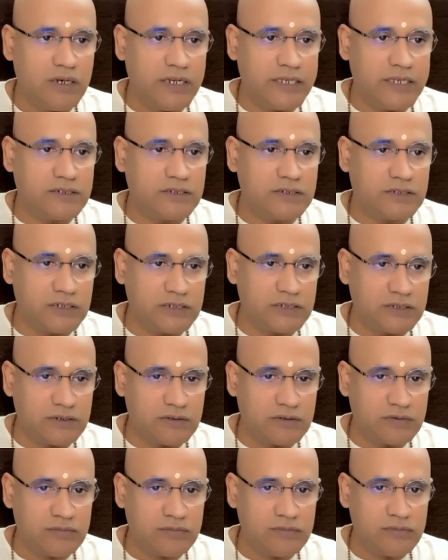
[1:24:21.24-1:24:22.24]

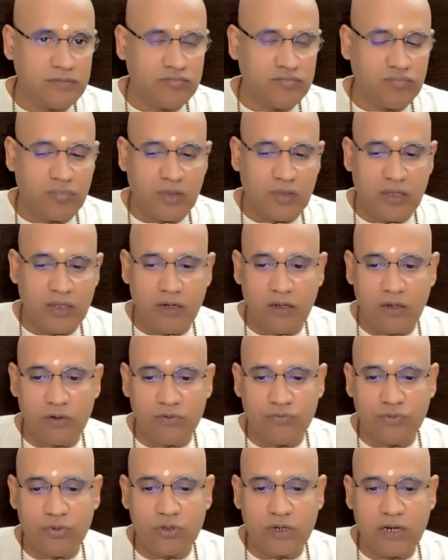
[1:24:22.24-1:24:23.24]
session. There are
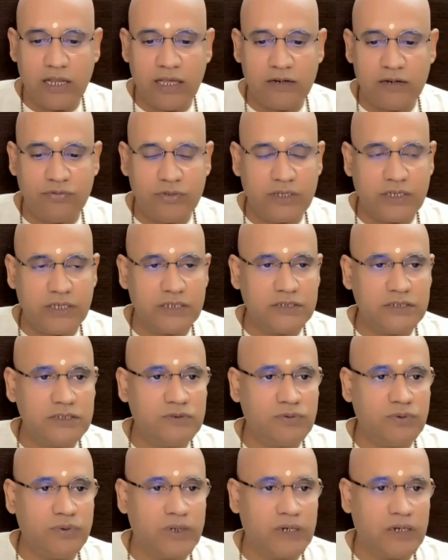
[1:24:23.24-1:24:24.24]
a few
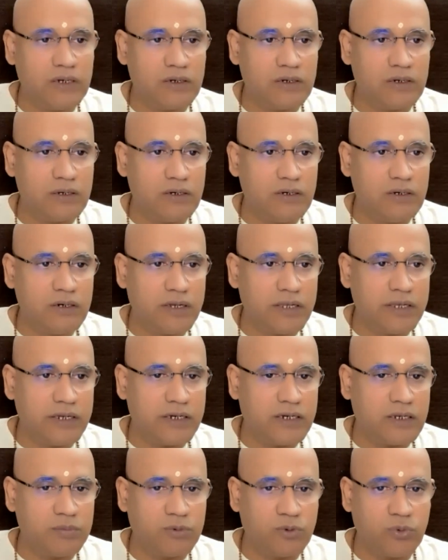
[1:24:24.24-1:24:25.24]
clarifications. We will take
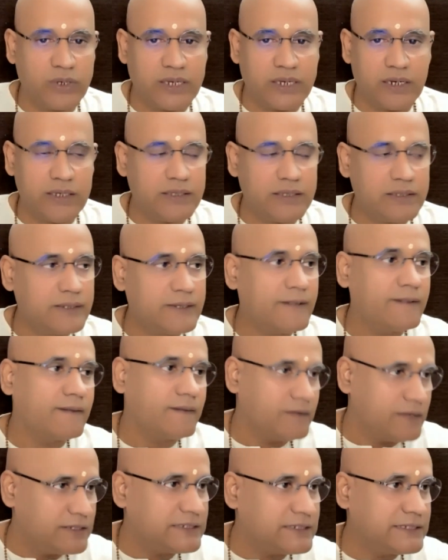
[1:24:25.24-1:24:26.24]
it up quickly.
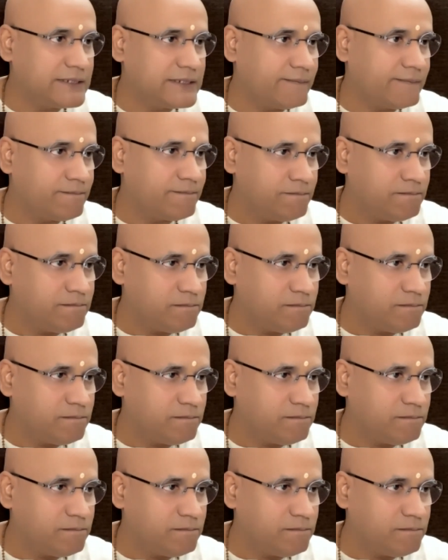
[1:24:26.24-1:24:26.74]
Yes.